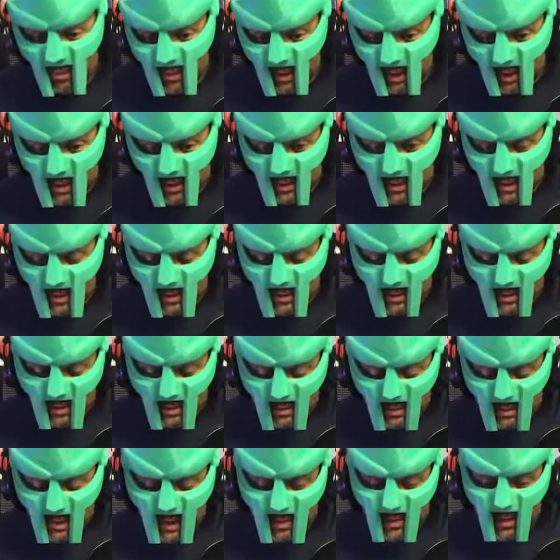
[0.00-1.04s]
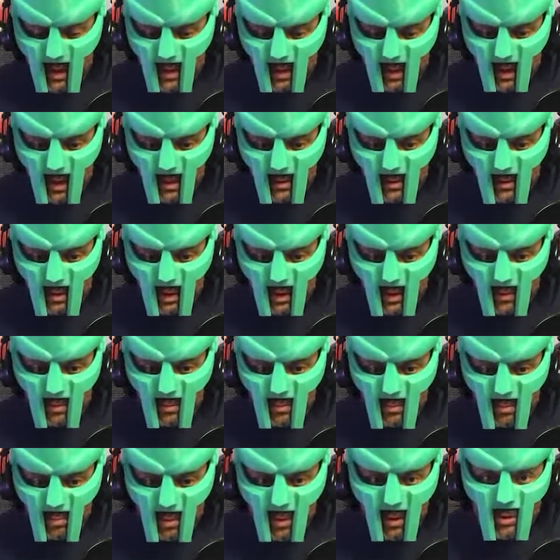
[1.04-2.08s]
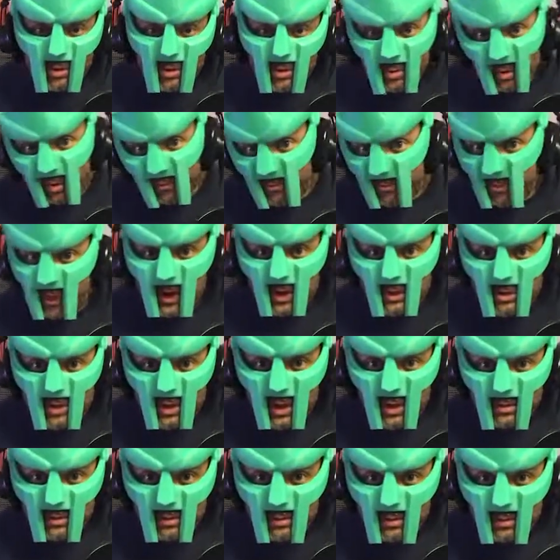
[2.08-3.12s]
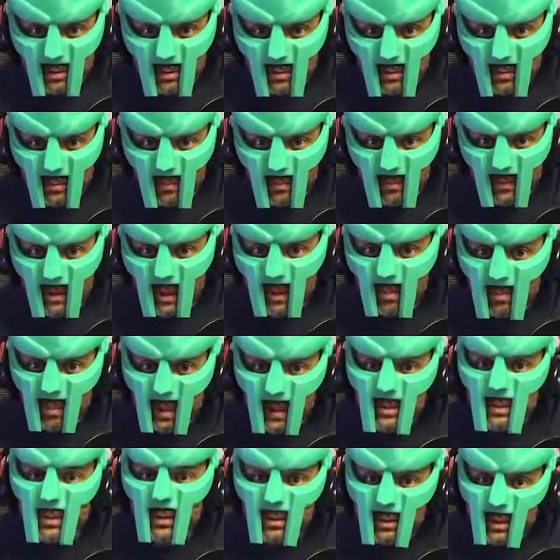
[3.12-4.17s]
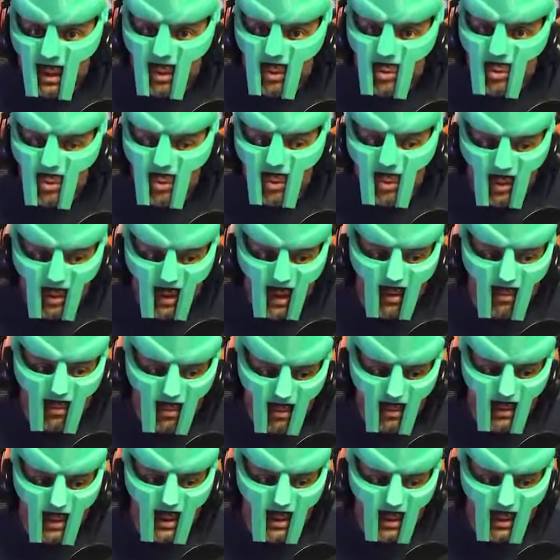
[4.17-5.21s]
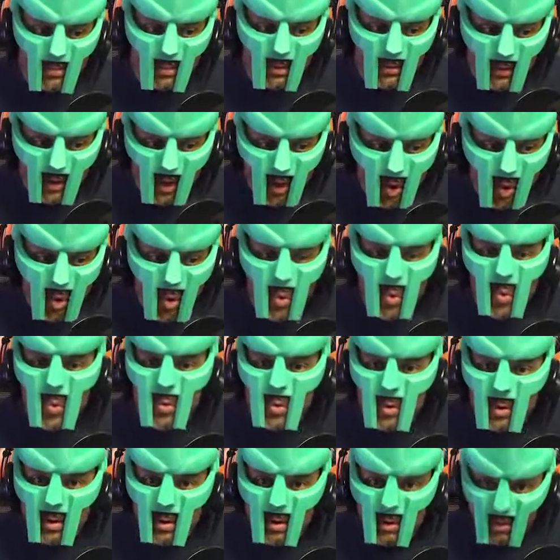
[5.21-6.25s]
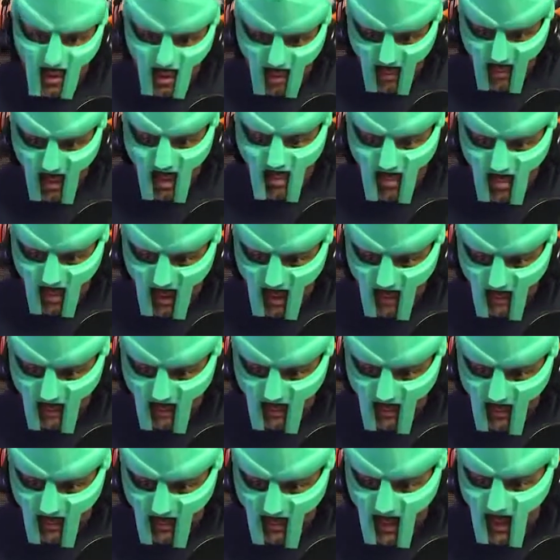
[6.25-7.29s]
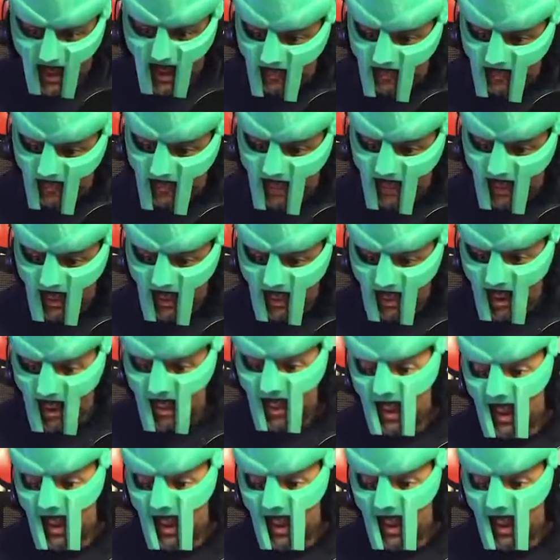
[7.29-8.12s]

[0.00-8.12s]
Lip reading: take that and bring you to a fake Chase. They can basically control everything in the browser. They own your web browser. So